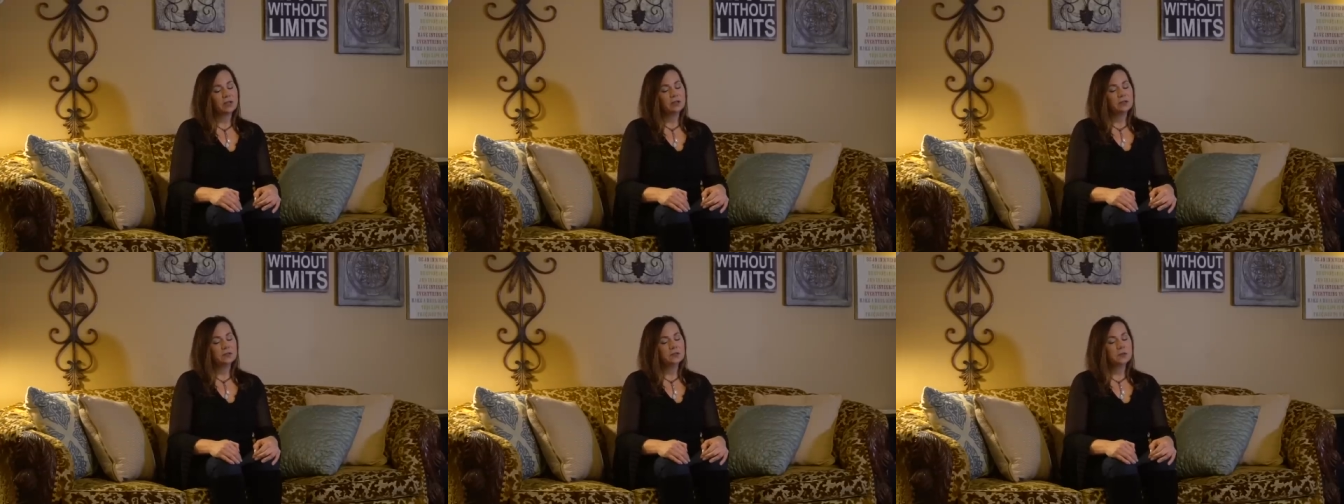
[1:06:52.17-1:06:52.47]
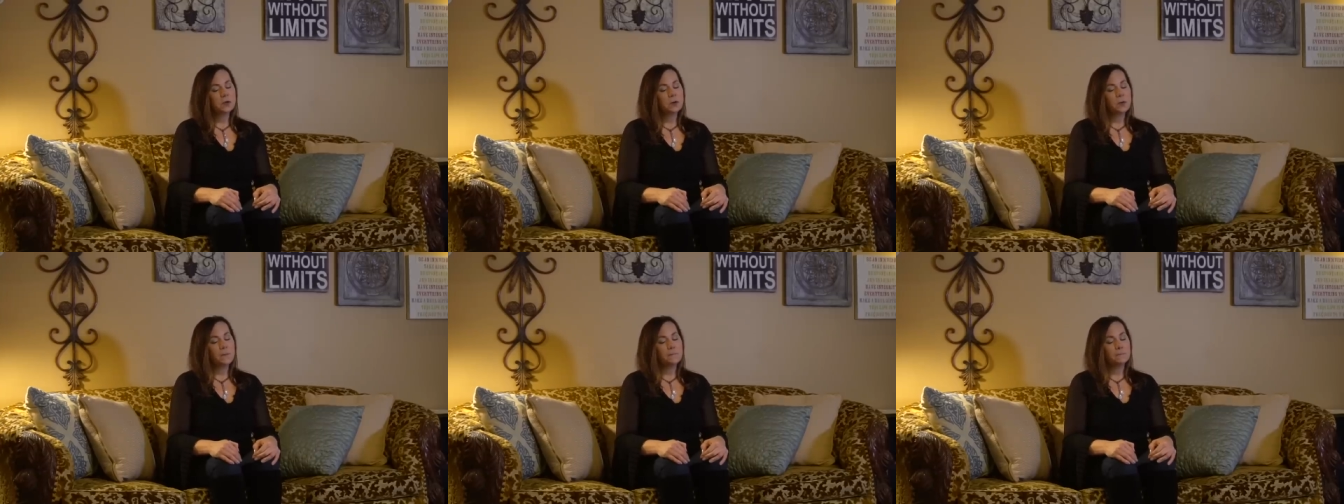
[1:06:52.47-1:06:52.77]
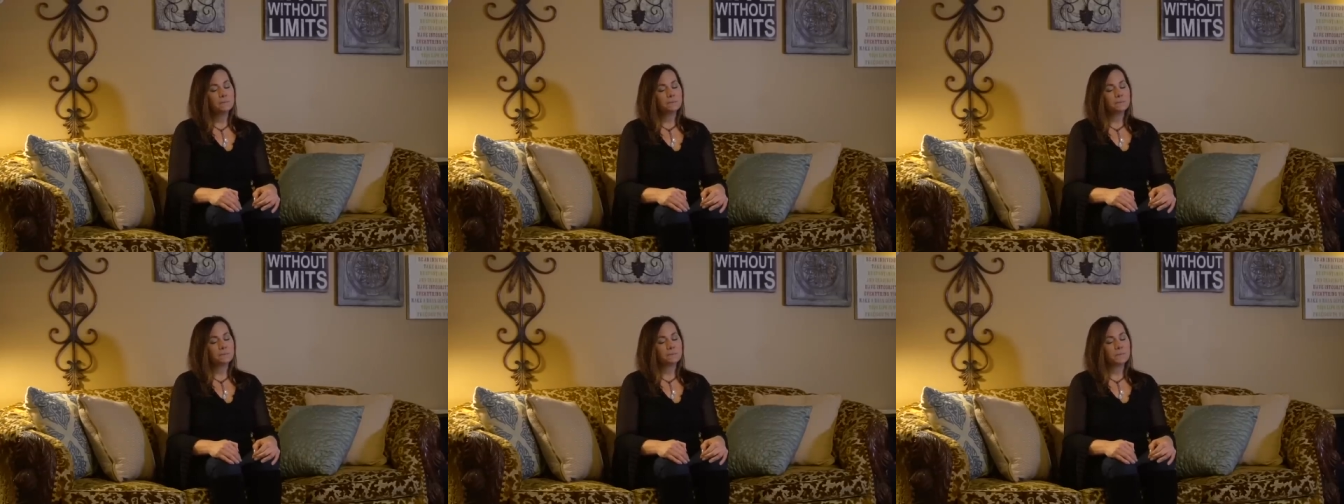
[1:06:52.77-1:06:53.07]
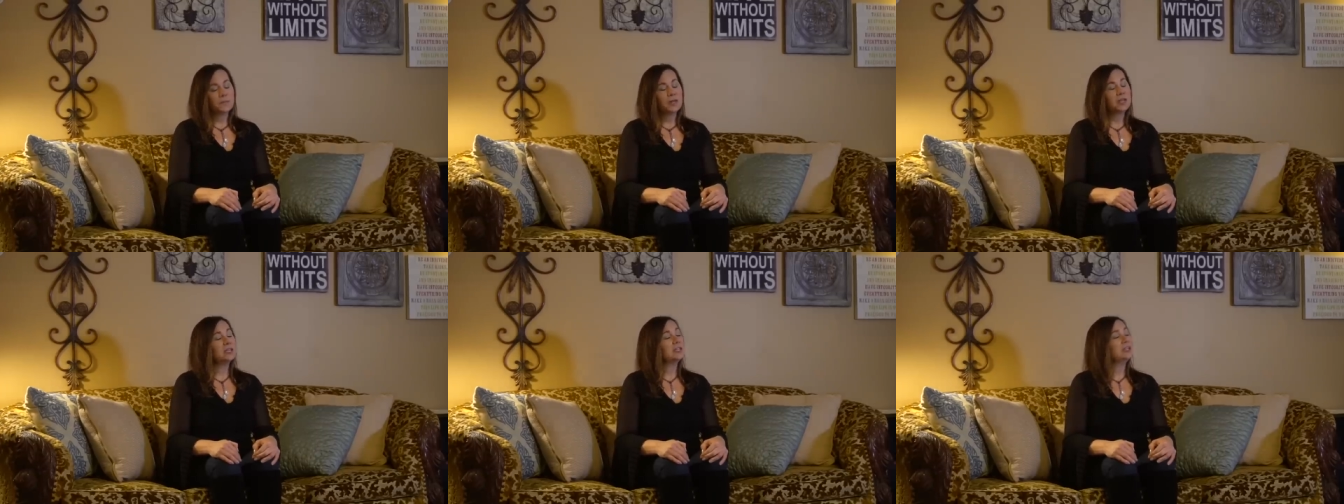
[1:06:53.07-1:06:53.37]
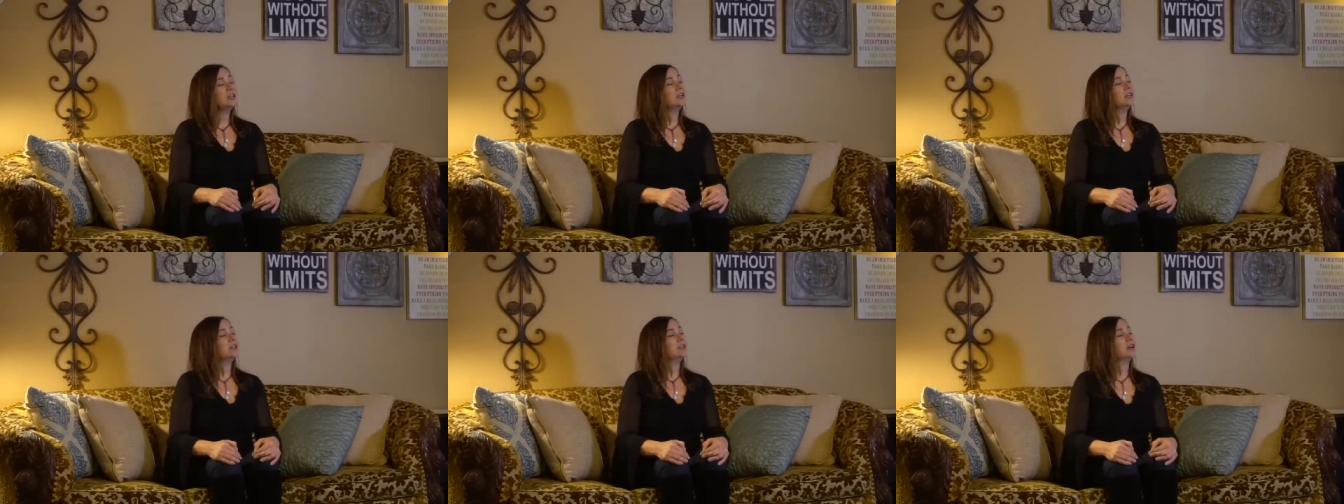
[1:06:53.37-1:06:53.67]
So in,
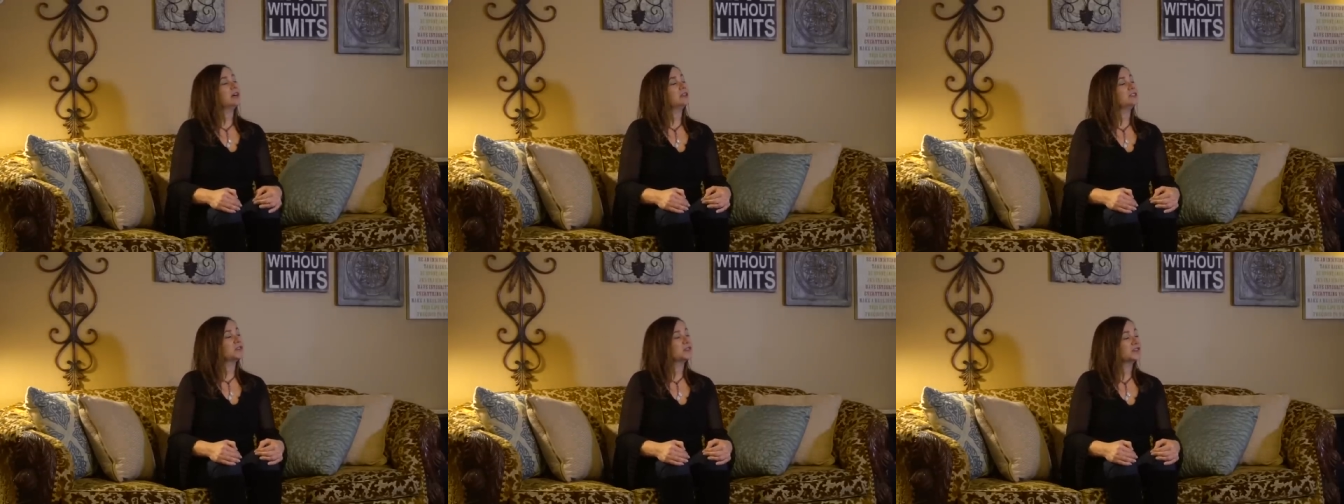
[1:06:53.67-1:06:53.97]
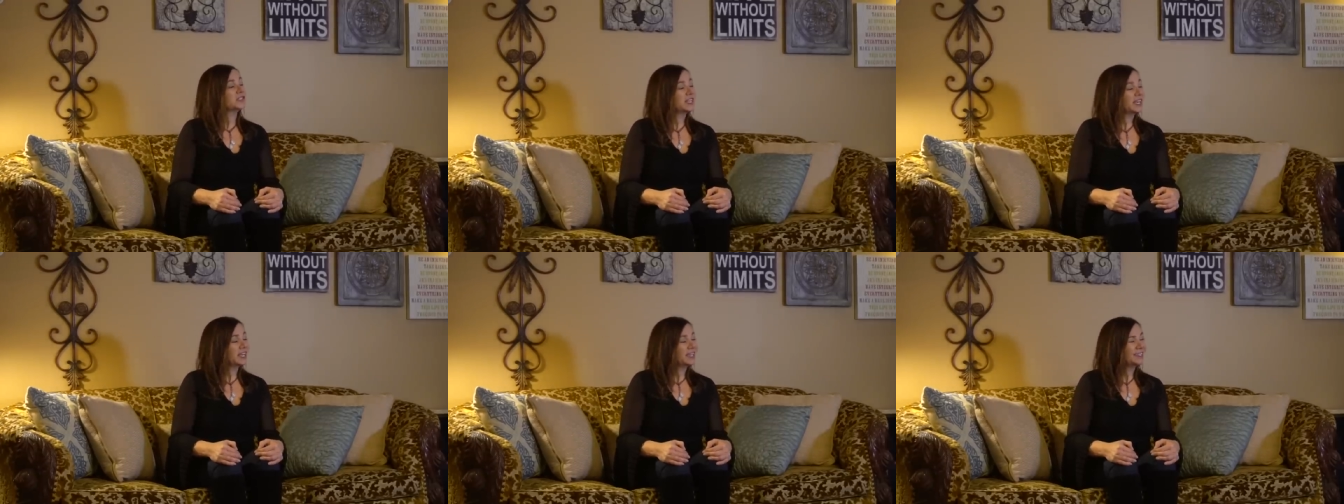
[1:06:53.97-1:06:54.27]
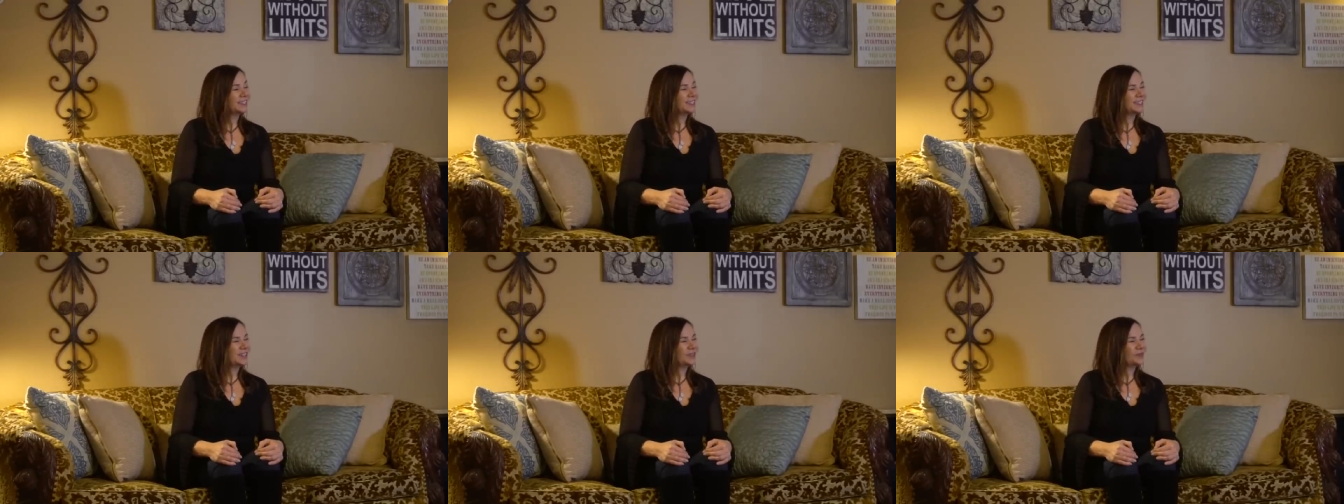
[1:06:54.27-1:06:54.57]
in understanding